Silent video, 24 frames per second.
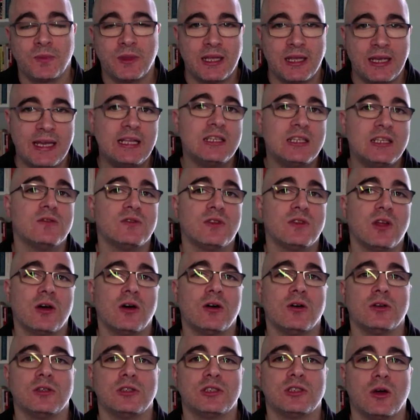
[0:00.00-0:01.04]
Each of
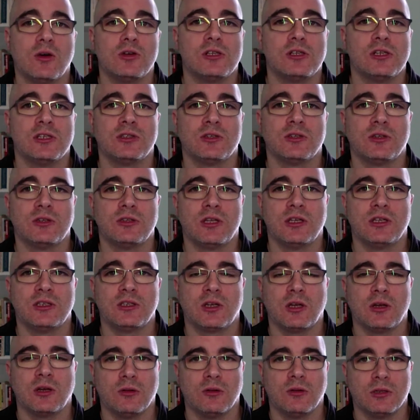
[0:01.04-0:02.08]
those Socialist Sunday
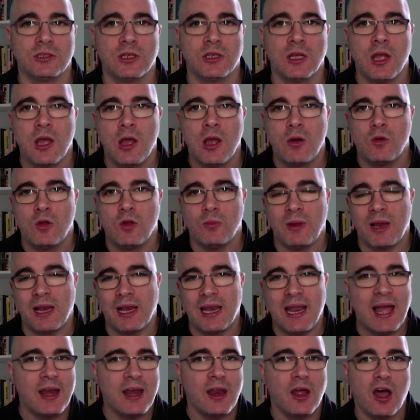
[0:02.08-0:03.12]
Schools will be
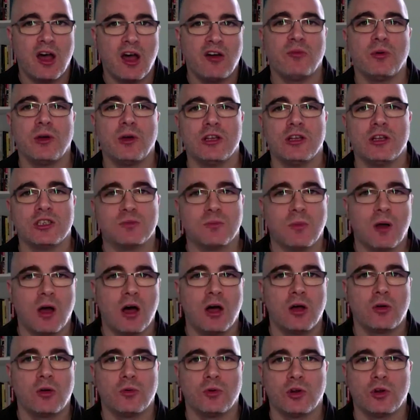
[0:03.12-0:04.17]
led off by a
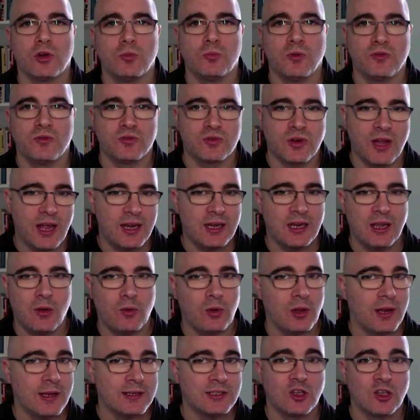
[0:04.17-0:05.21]
small group of trade
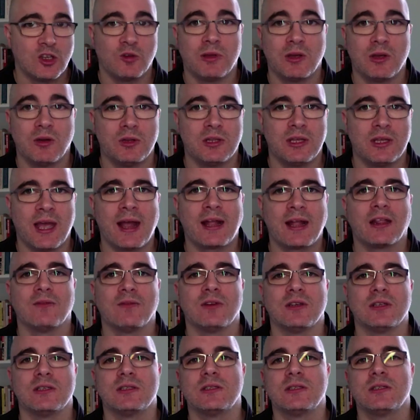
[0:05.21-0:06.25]
unionists and community
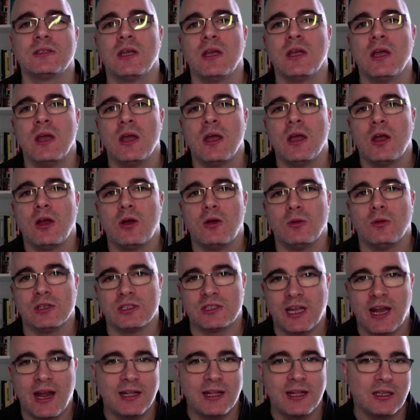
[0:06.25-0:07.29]
activists who will
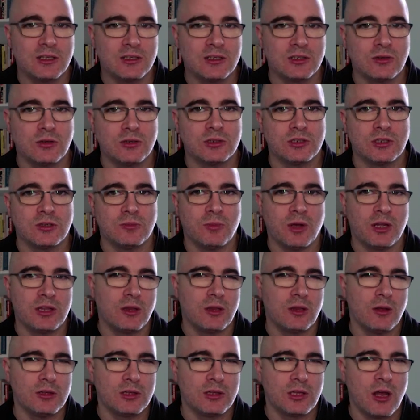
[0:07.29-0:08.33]
start the discussion by
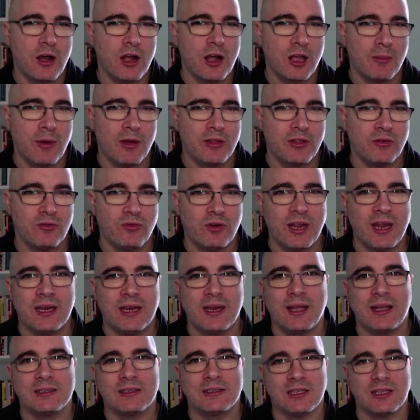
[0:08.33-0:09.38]
talking about the
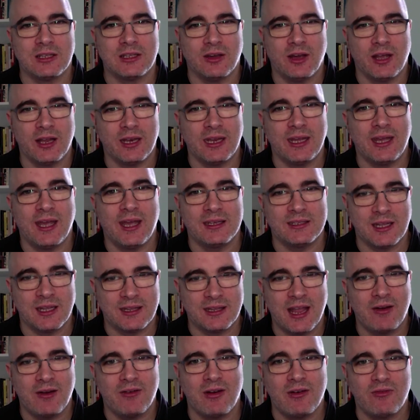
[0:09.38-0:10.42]
readings and the ideas that
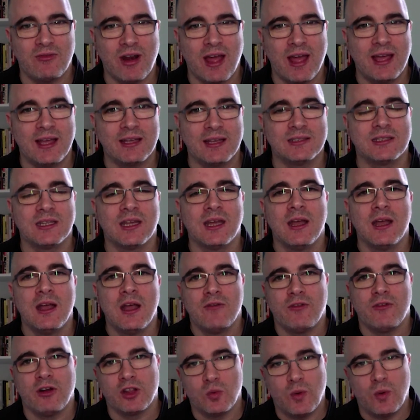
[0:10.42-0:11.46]
they raised
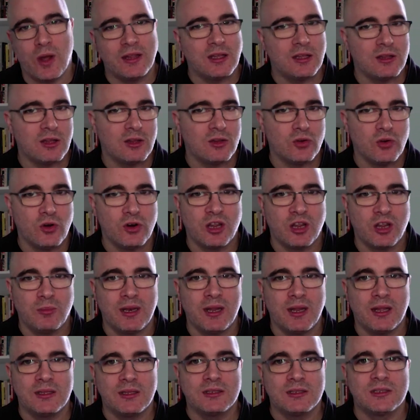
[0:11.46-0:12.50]
for 20 to 30
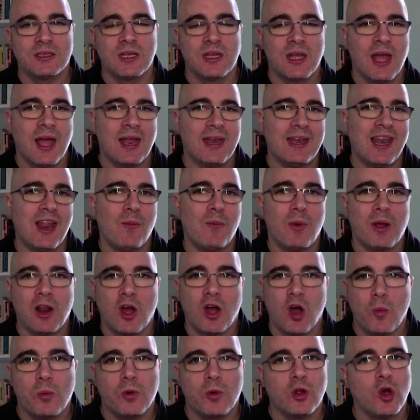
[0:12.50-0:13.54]
minutes, and then we'll
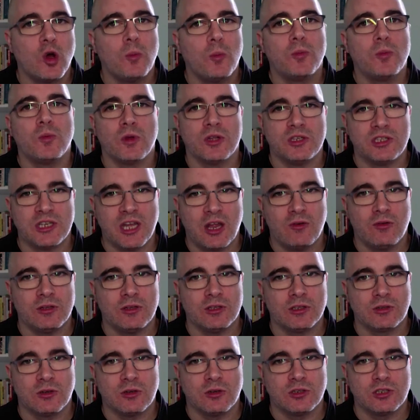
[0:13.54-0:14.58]
open up to a general
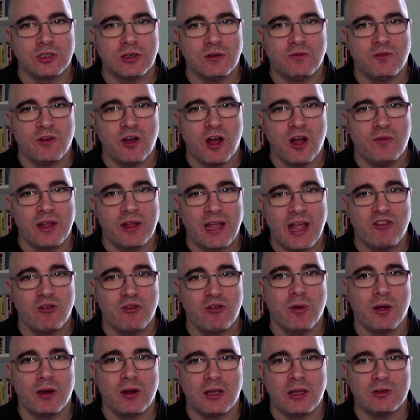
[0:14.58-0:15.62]
discussion involving
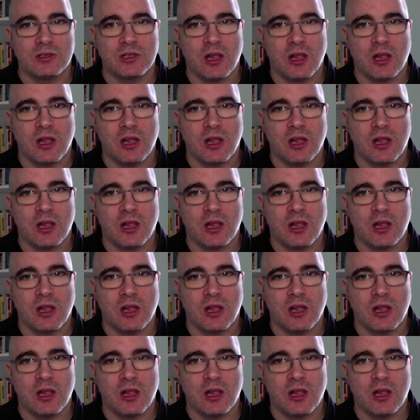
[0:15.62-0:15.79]
everybody who's